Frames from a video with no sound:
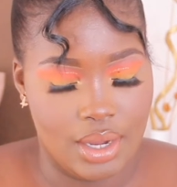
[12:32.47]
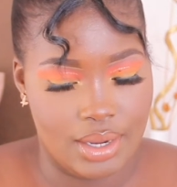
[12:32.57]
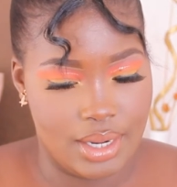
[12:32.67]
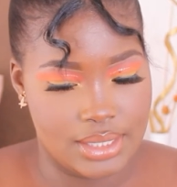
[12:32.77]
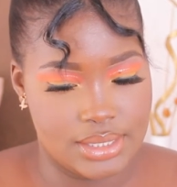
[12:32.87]

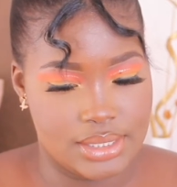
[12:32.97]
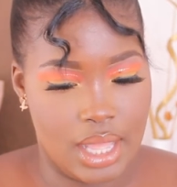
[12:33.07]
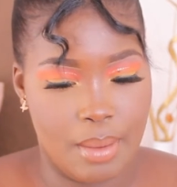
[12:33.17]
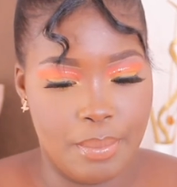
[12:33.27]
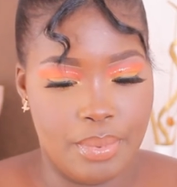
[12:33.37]
Next
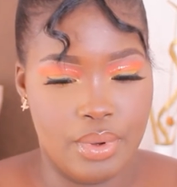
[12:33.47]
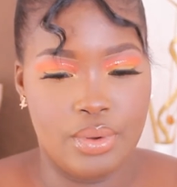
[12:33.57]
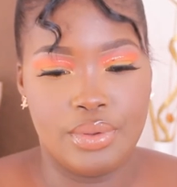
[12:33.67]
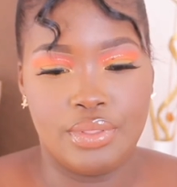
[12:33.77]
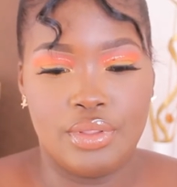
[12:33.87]
up
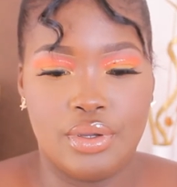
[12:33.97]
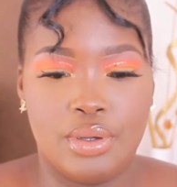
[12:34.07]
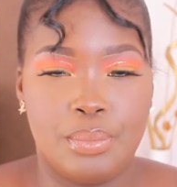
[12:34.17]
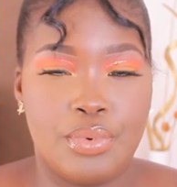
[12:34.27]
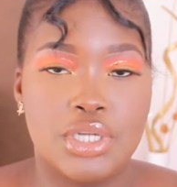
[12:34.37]
on
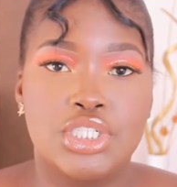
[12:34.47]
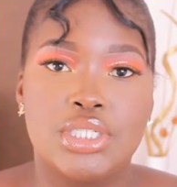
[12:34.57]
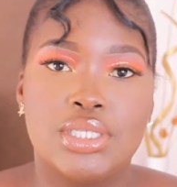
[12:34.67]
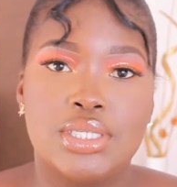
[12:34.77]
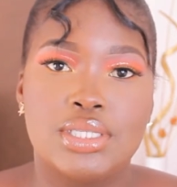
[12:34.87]
the
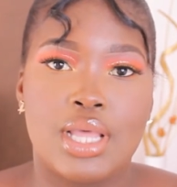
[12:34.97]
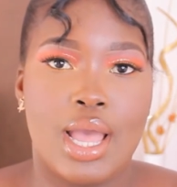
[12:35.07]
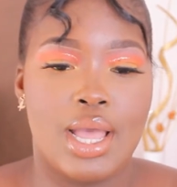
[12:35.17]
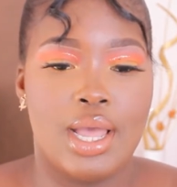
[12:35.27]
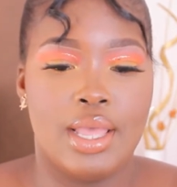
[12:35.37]
brushes,
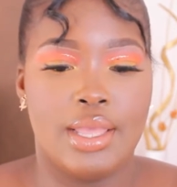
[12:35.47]
I